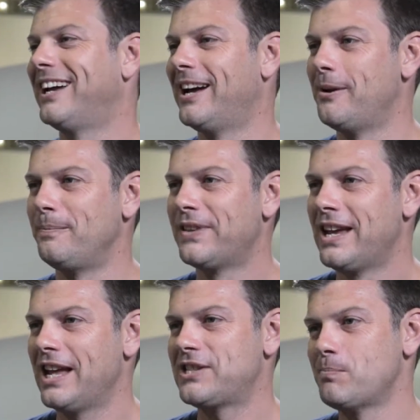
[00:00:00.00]
Um,
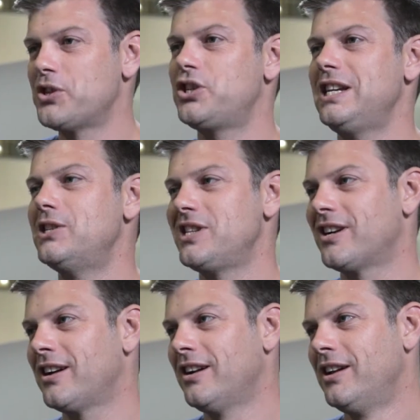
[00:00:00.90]
it's much
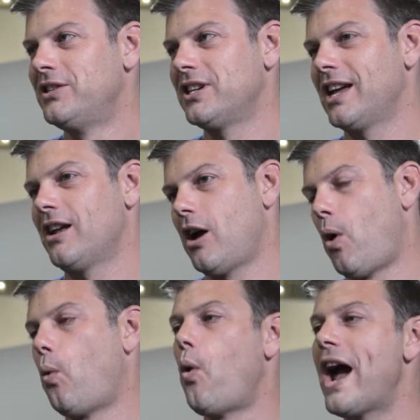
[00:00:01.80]
easier to get
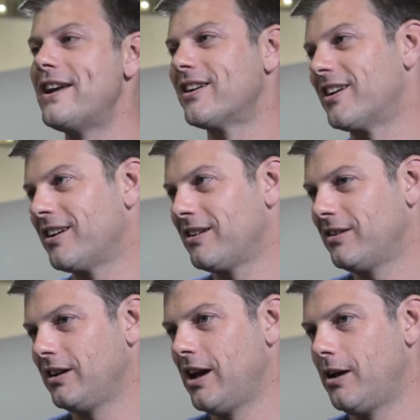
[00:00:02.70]
a wider
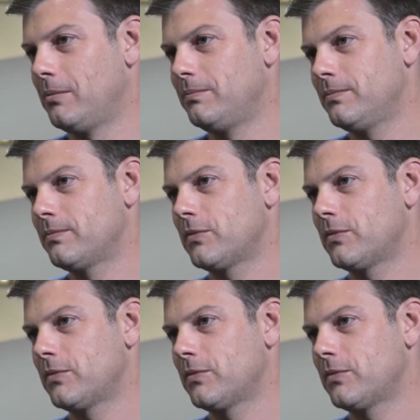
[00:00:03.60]
um,